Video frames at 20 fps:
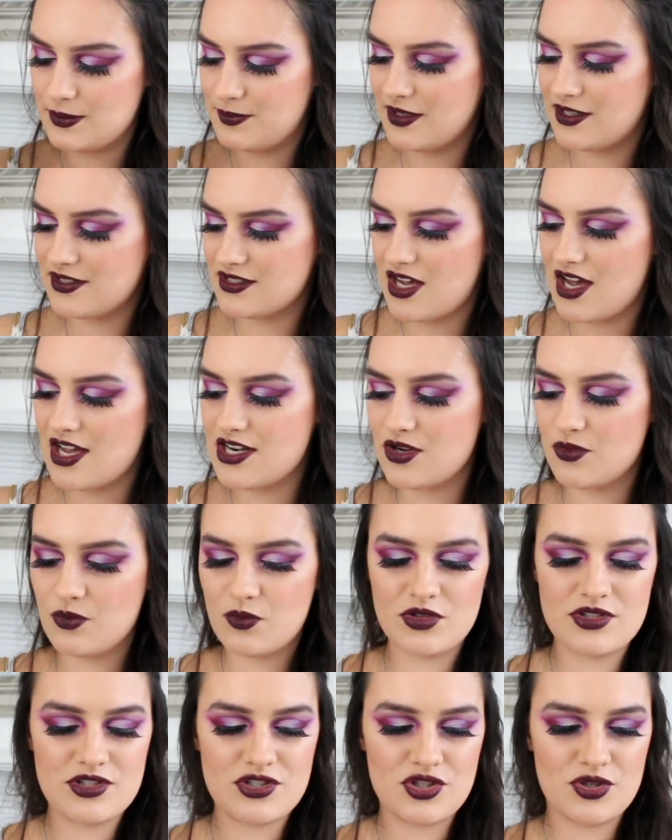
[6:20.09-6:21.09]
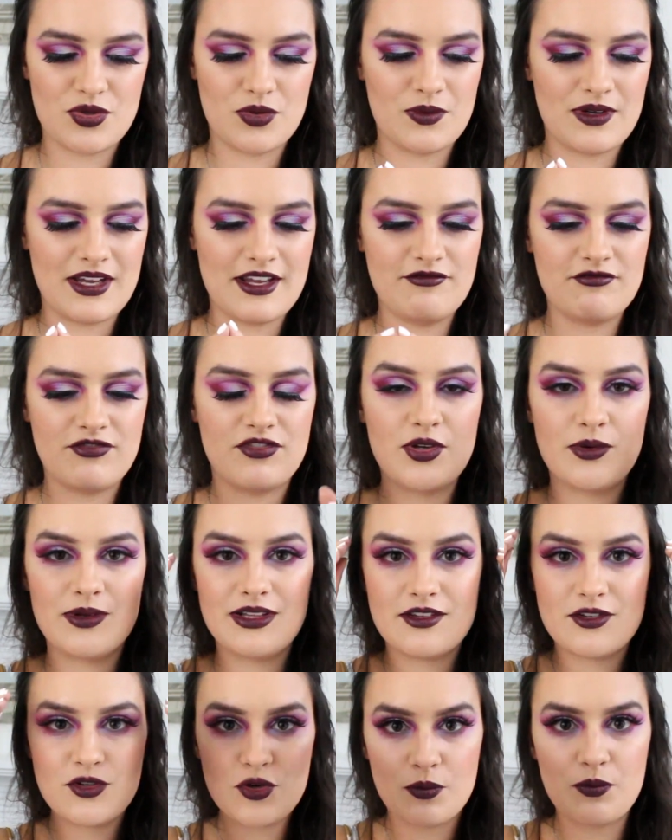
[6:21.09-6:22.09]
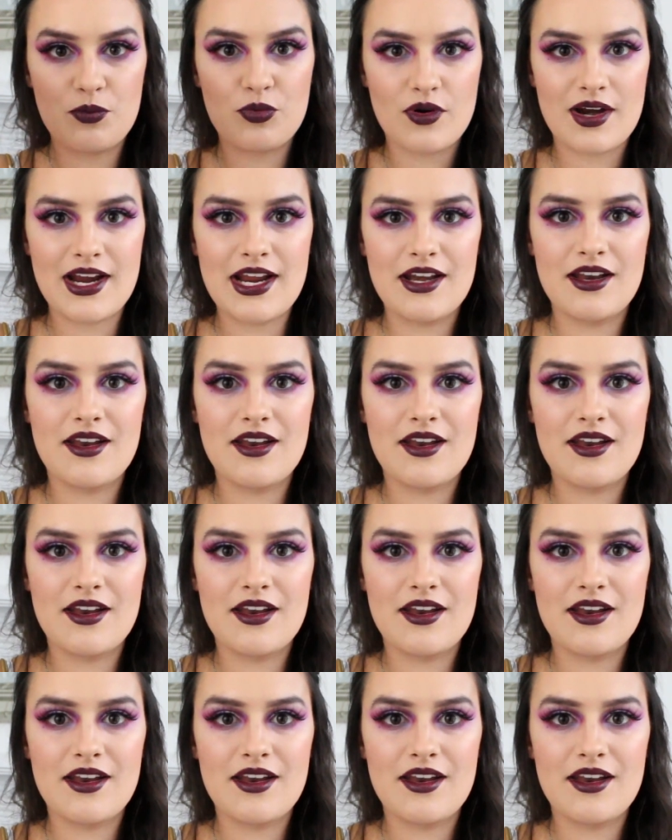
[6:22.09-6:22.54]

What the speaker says: because I don't want to influence your brain